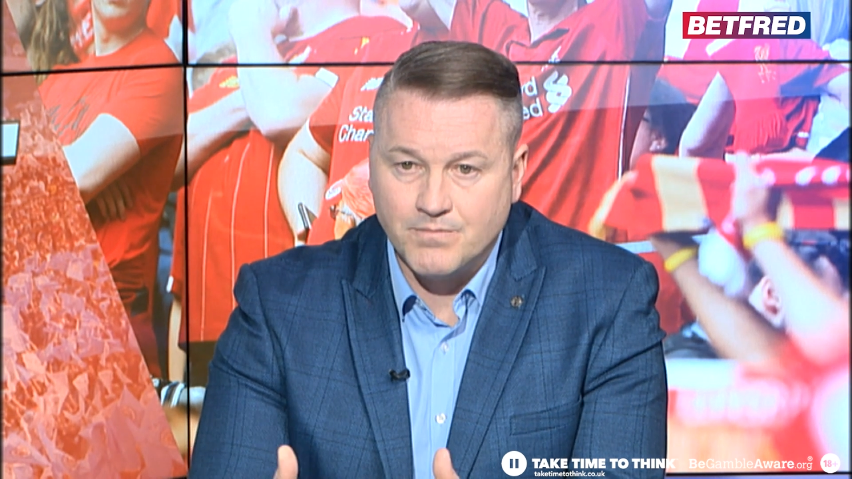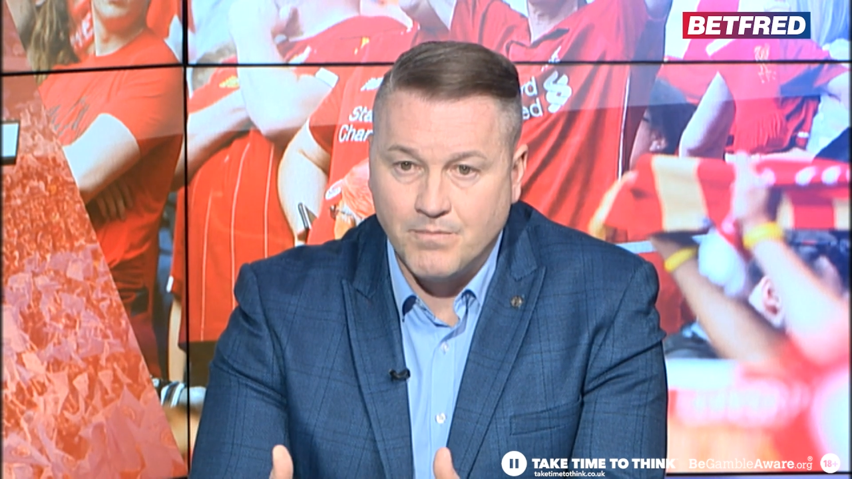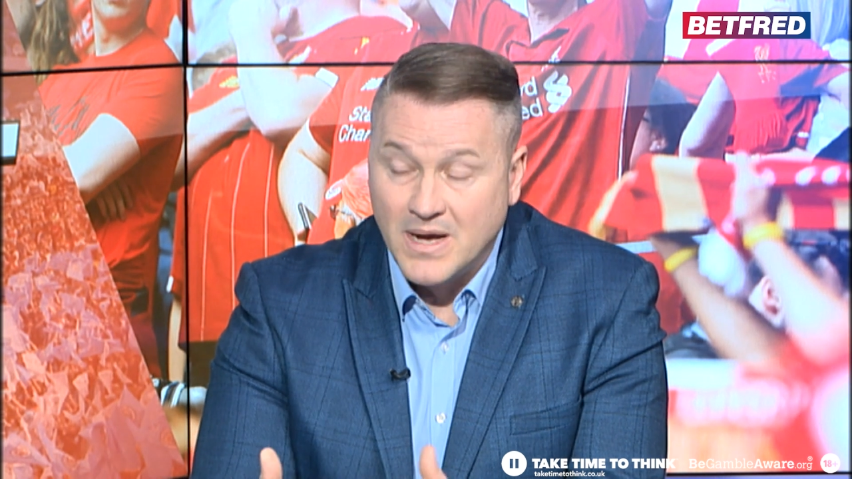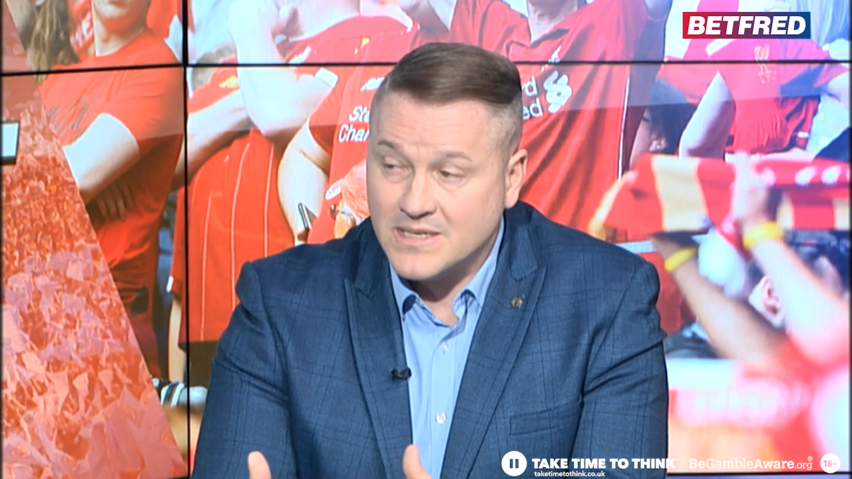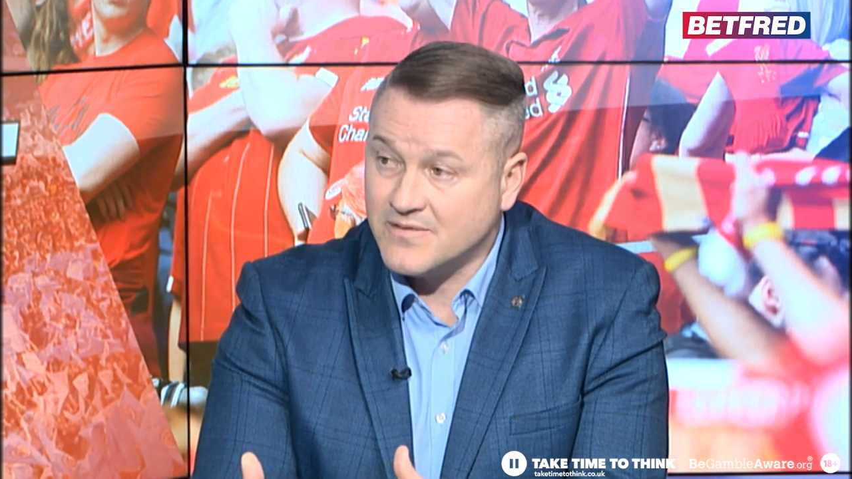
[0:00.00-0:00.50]

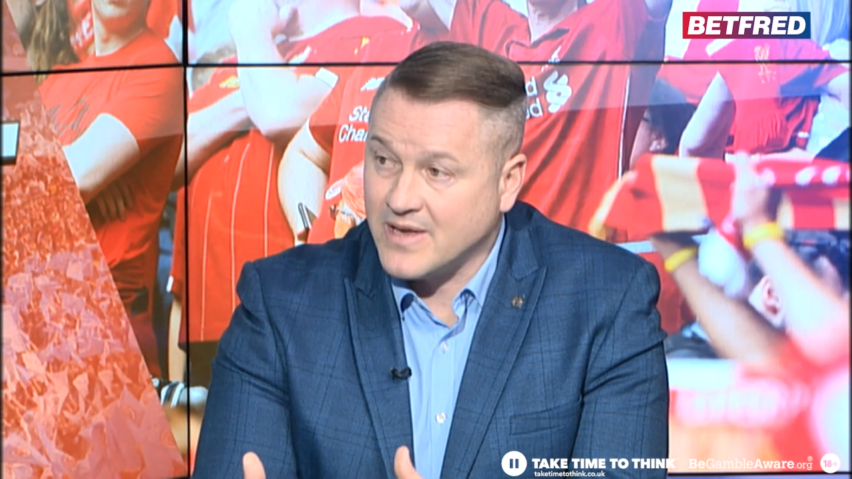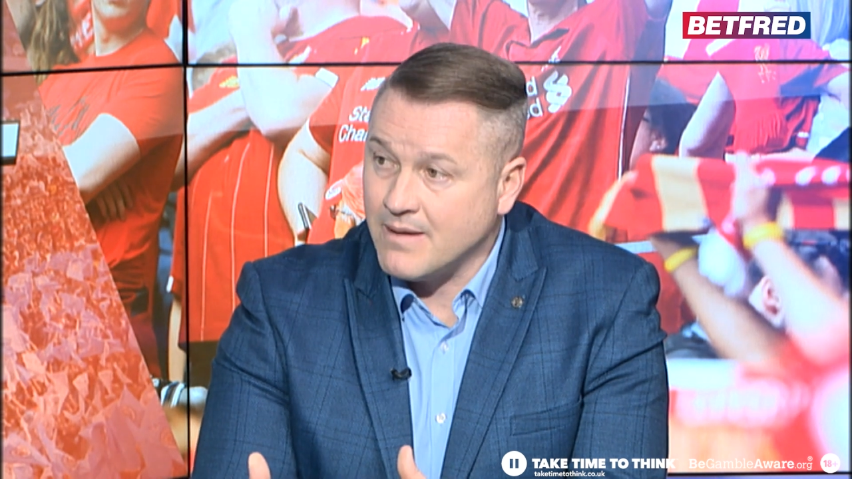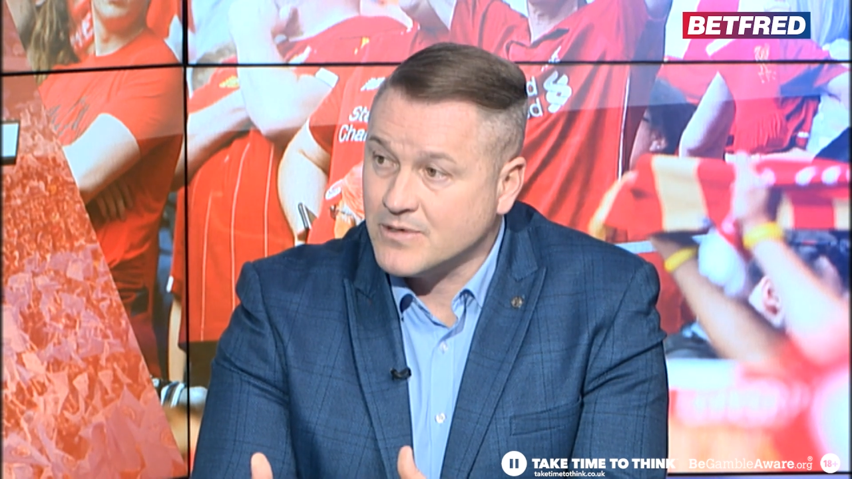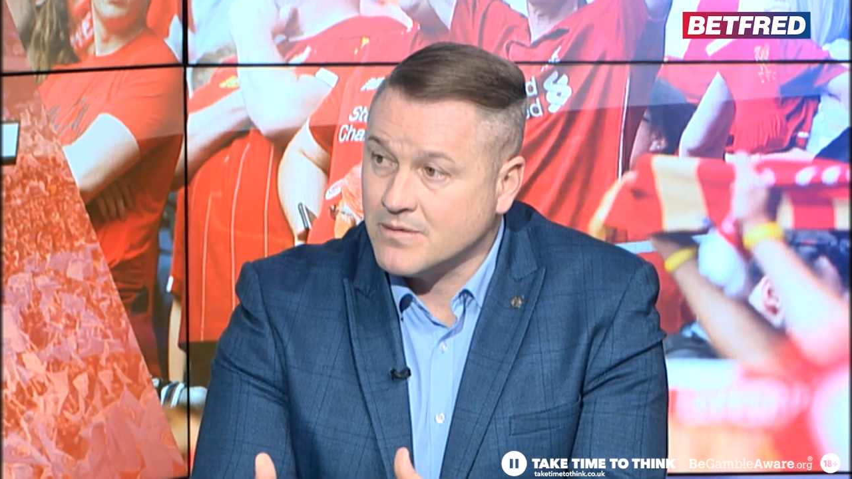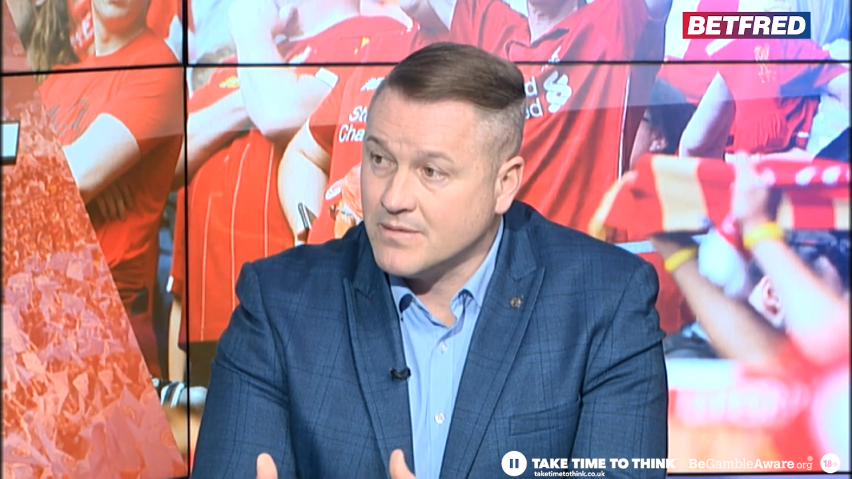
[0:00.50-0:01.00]
massive
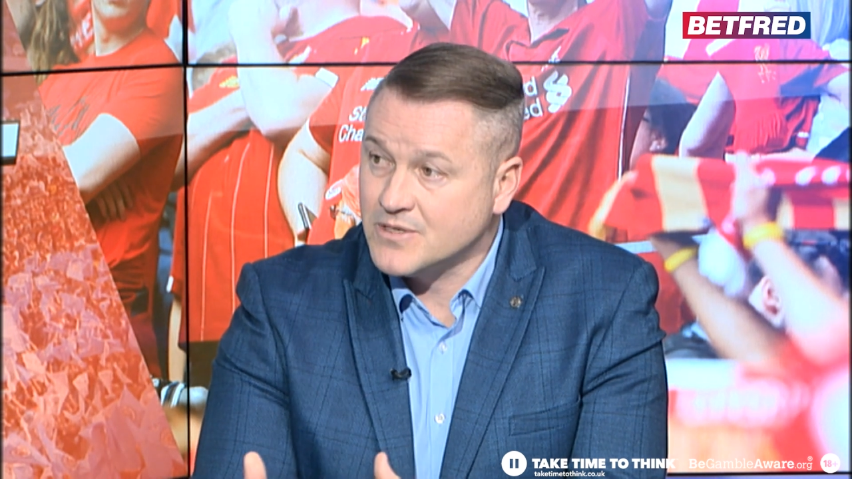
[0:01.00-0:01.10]
games coming up.